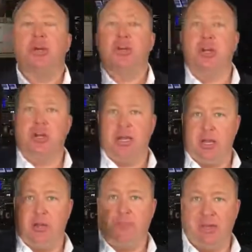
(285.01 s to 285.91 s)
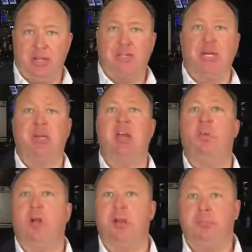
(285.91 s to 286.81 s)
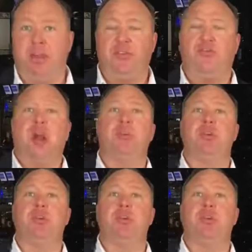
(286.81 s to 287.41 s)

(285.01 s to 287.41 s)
you're going to get your pension, and we're going to beat Trump,